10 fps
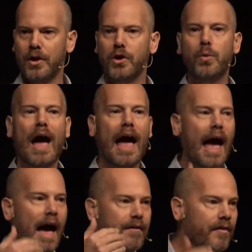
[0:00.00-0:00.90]
You
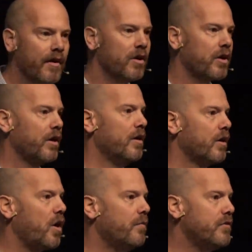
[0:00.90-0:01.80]
have
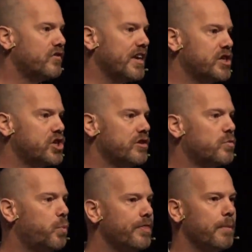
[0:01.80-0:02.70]

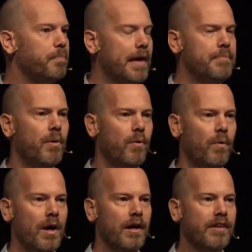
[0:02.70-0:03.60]
conversations with the
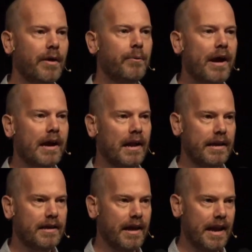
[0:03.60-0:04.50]
people
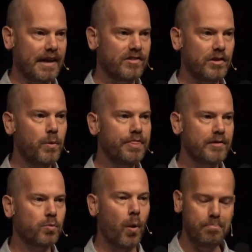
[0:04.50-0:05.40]
directly connected with
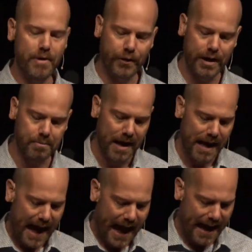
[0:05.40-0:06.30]
this. What Miriam
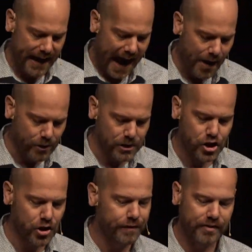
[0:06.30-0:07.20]
and Arron
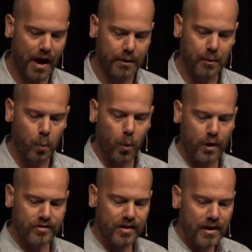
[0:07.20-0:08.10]
should have done
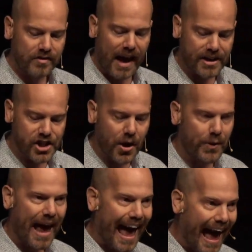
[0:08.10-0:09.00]
was to actually go
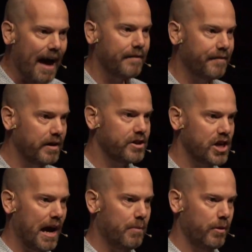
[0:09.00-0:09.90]
and have a
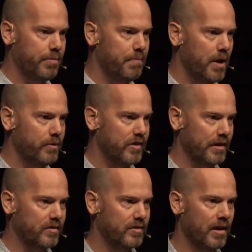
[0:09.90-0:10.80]
chat with
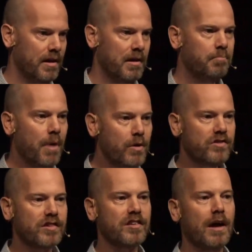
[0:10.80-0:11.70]
Moses.
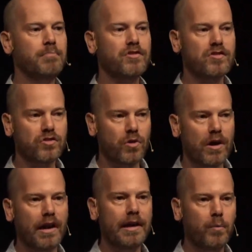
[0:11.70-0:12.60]
Moses, I'm
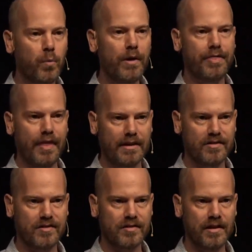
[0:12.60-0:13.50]
struggling with
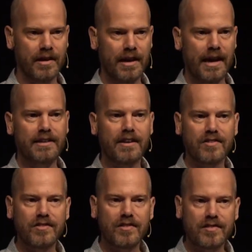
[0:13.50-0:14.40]
this. It
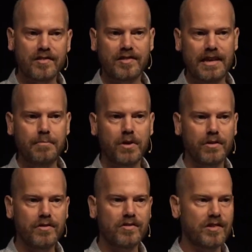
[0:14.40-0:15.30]
doesn't seem
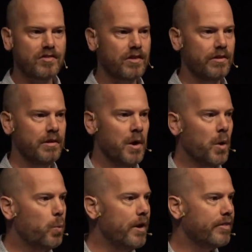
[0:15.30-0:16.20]
consistent
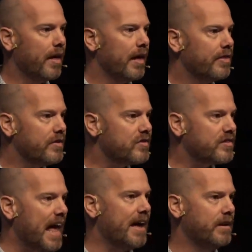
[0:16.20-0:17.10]
with the
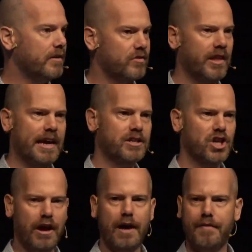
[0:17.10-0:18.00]
standards that
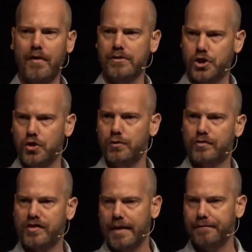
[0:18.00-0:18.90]
actually I've heard you
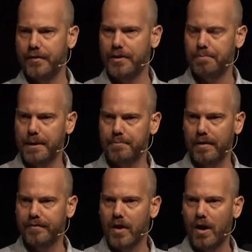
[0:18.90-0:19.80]
set for the
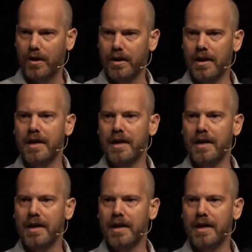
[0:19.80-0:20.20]
people of God.